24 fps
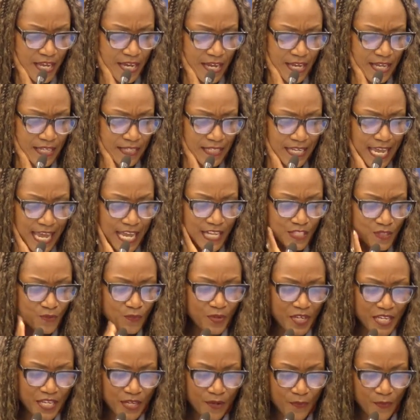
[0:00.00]
last
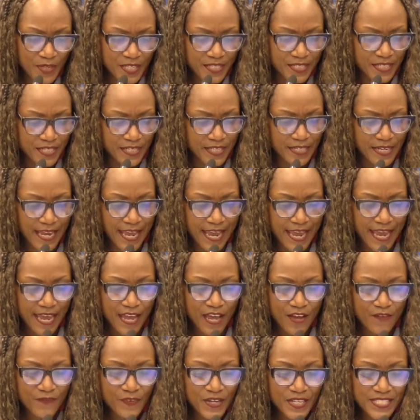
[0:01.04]
week we did
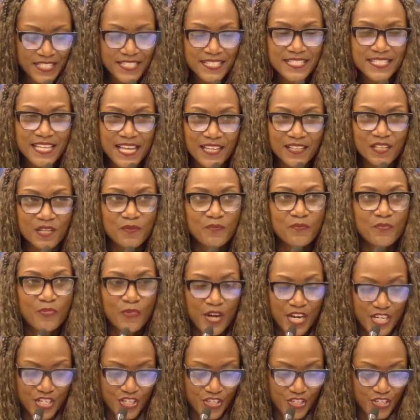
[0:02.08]
have a
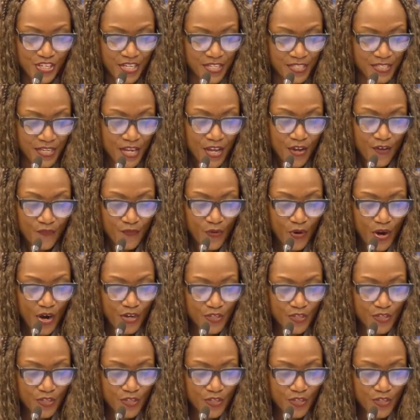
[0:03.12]
celebration for our